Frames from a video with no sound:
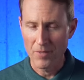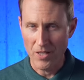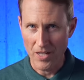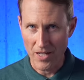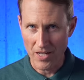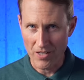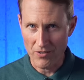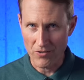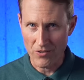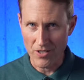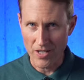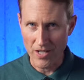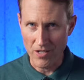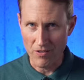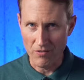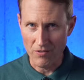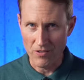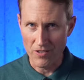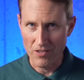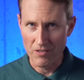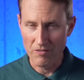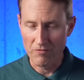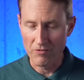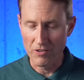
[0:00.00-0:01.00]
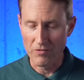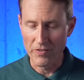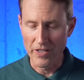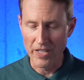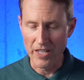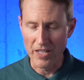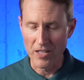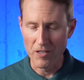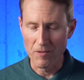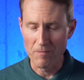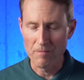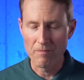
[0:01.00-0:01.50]
and sound for
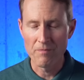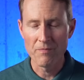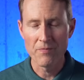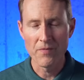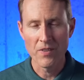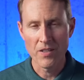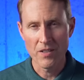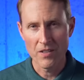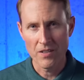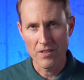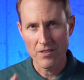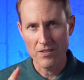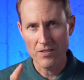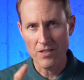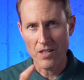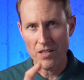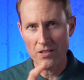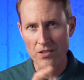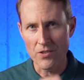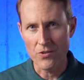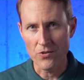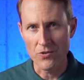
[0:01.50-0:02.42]
video. Talk to you